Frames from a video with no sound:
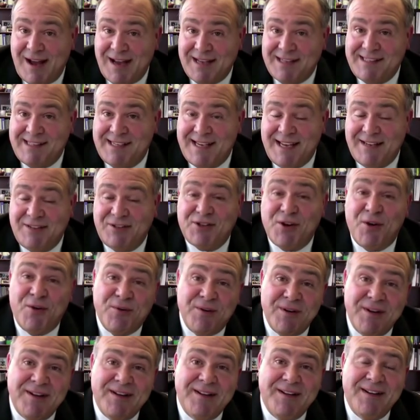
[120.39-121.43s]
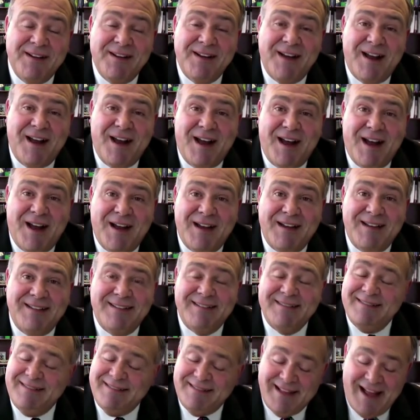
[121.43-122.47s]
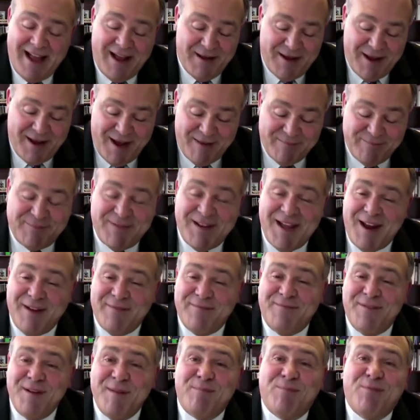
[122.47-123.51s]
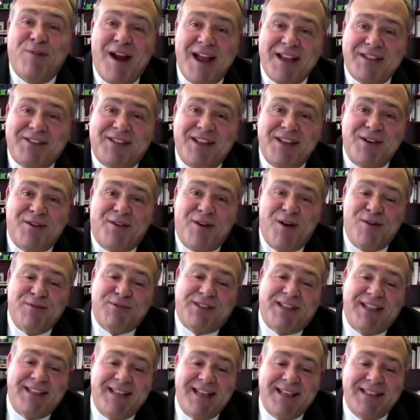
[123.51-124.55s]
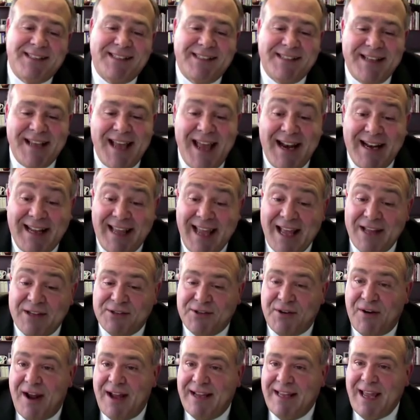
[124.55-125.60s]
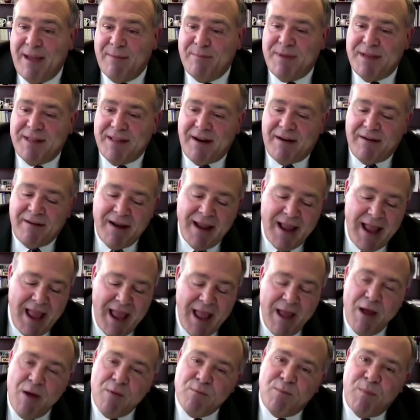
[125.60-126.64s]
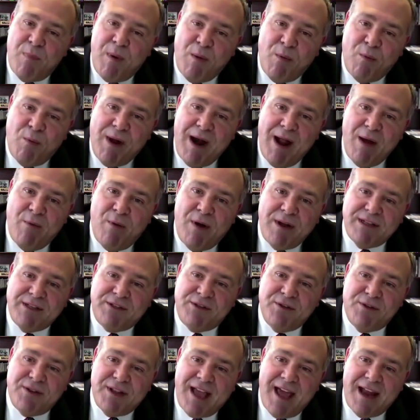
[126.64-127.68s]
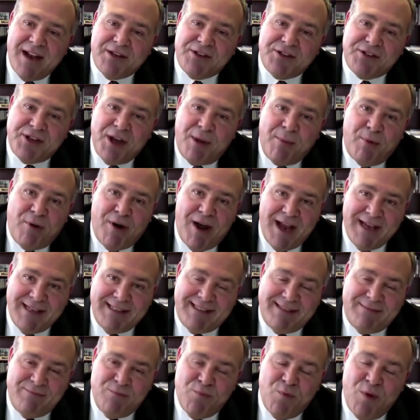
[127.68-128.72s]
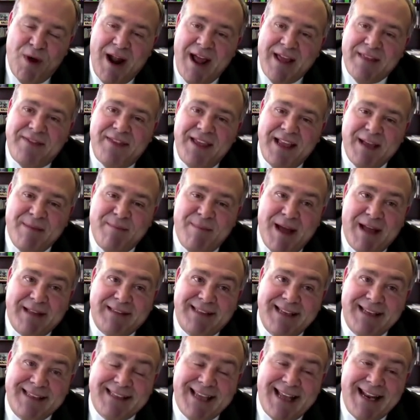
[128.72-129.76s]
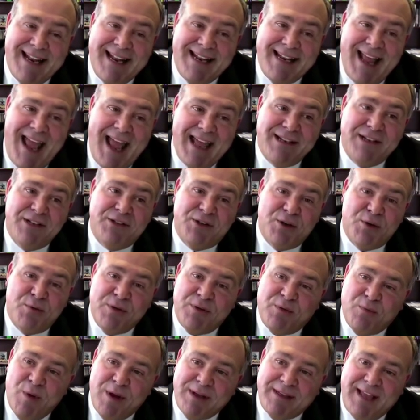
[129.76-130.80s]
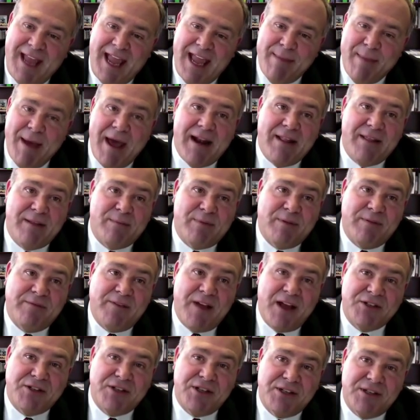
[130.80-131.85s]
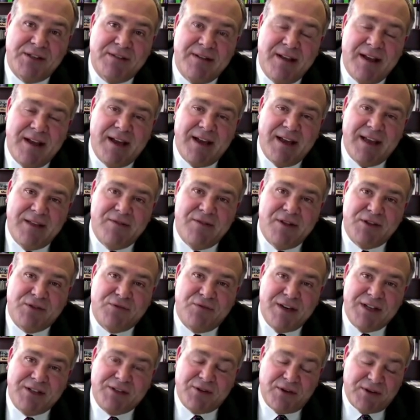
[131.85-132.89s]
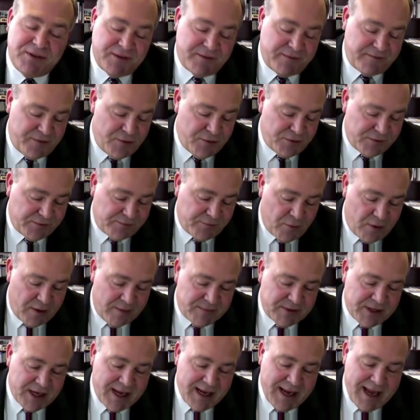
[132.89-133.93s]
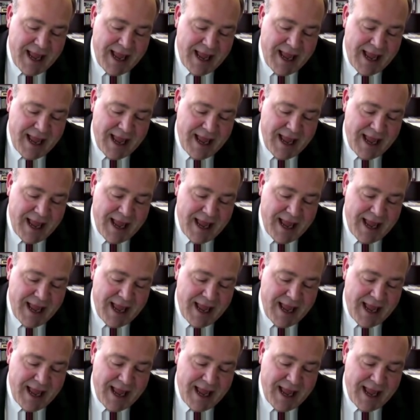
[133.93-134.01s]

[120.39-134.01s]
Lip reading: I see. So I'm kind of impressed that you're hosting this. And again, sorry I can't be there. But what I wanted to do to kind of summarize what I think about this, and it had to do with what came out of the profession in this research of future forums.